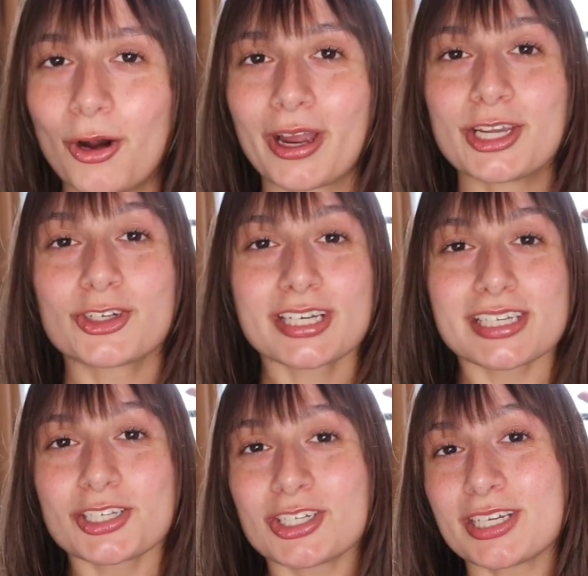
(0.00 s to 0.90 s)
Okay,
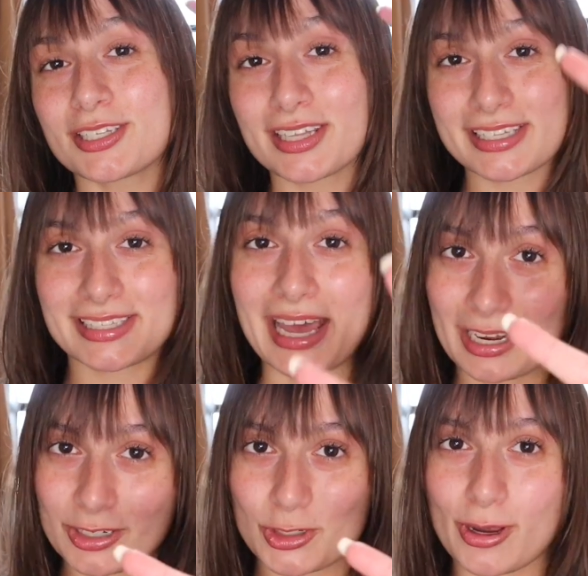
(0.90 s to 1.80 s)
transitioning to the
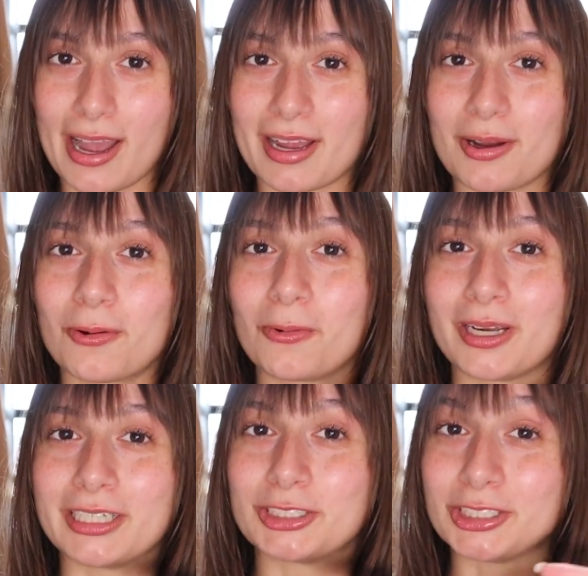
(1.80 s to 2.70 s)
second track,
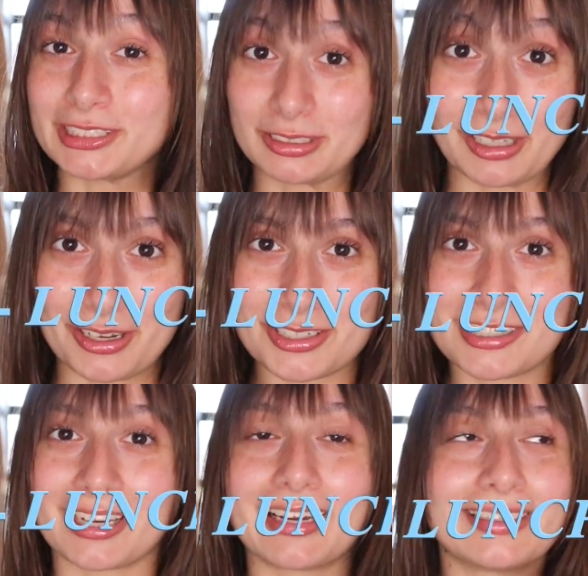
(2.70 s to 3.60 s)
which is
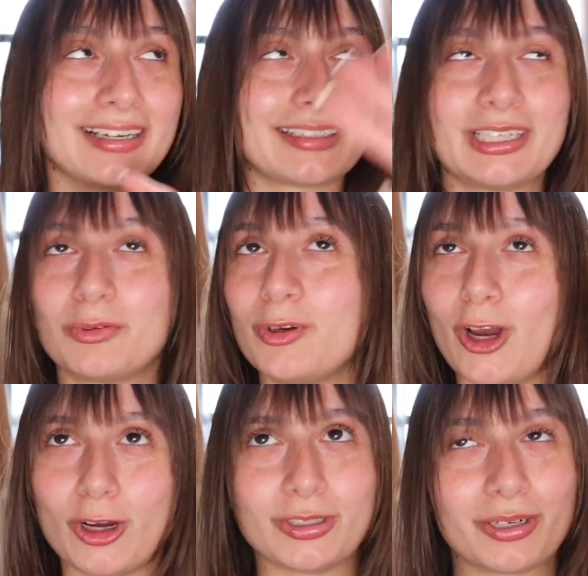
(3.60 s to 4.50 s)
Lunch. I think
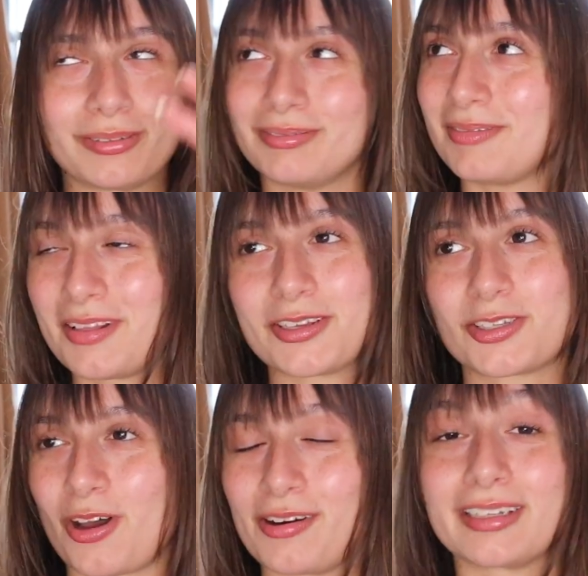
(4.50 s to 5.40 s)
we all know
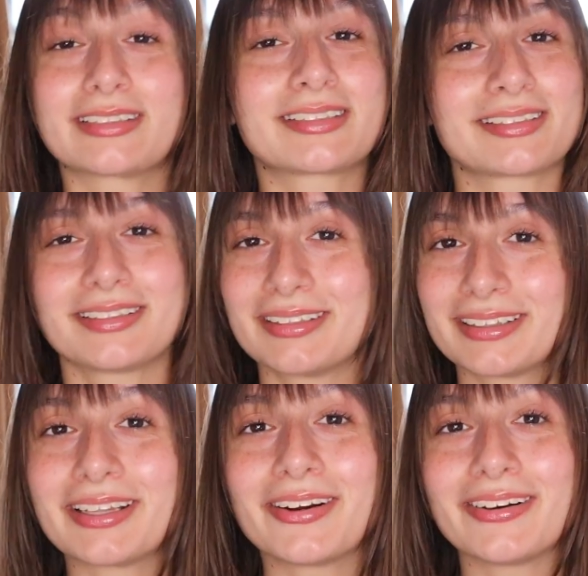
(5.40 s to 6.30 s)
this song. It's
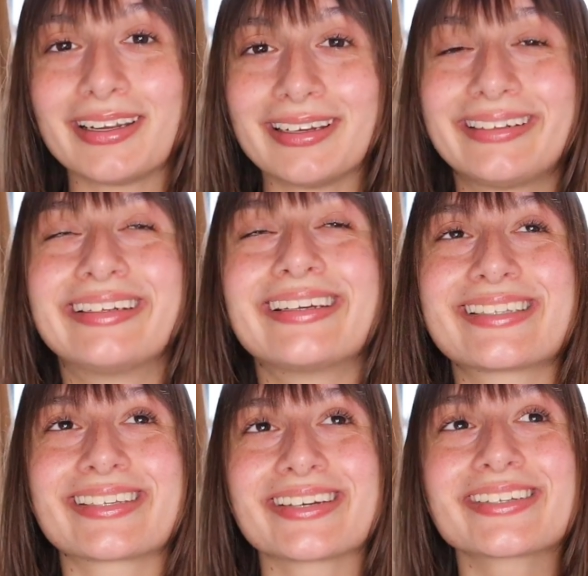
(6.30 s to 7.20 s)
literally
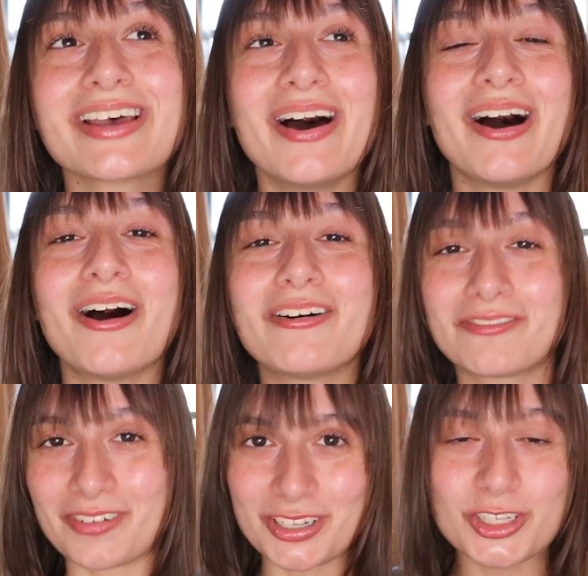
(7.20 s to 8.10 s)
such
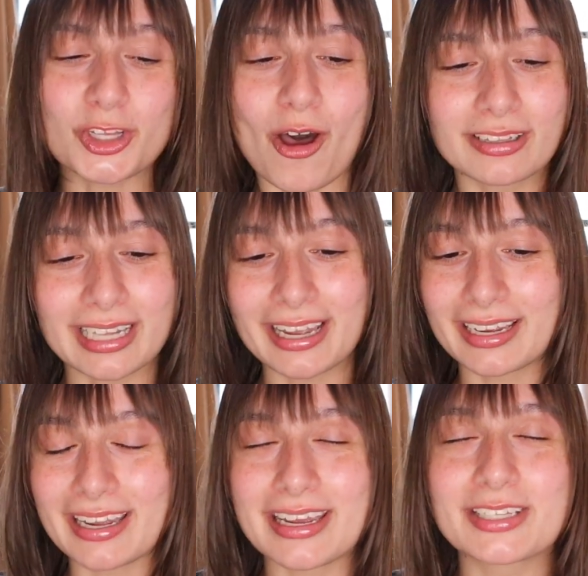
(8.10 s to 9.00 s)
a fun song.
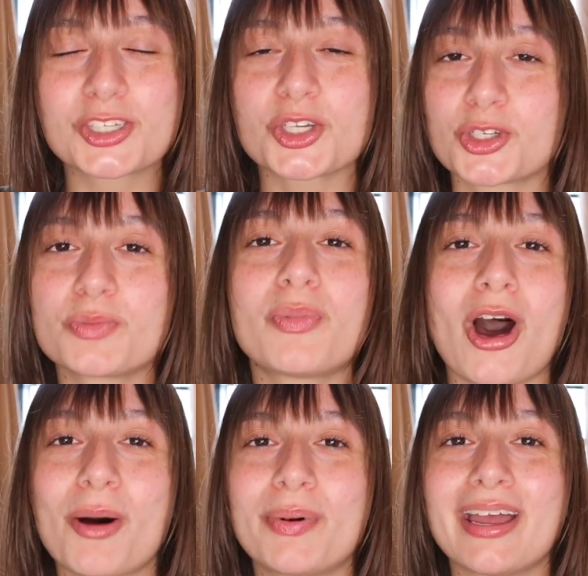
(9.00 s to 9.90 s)
Like it's such a
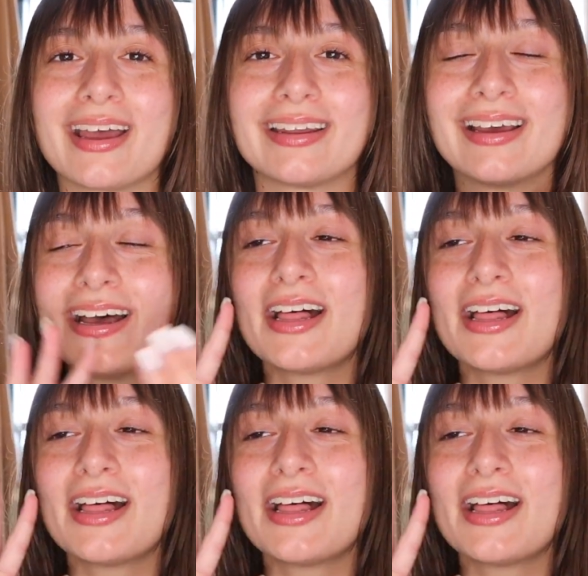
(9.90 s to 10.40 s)
bop, and